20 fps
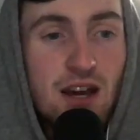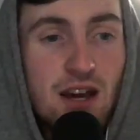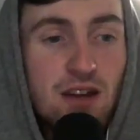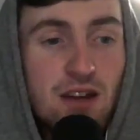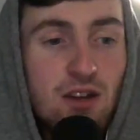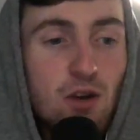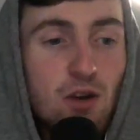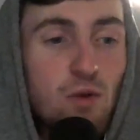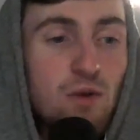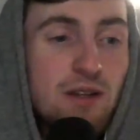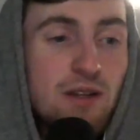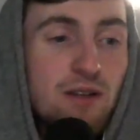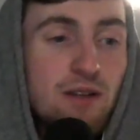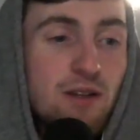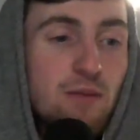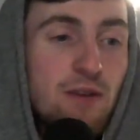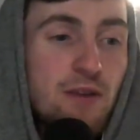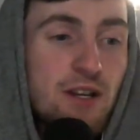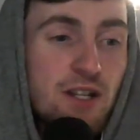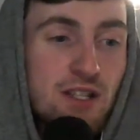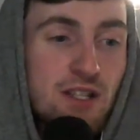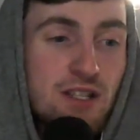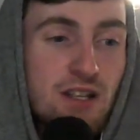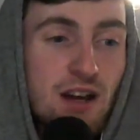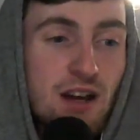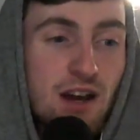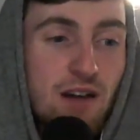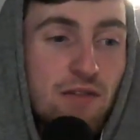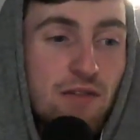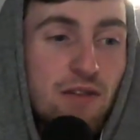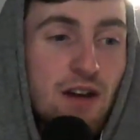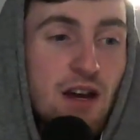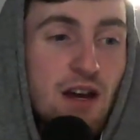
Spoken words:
nobody on the pitching staff.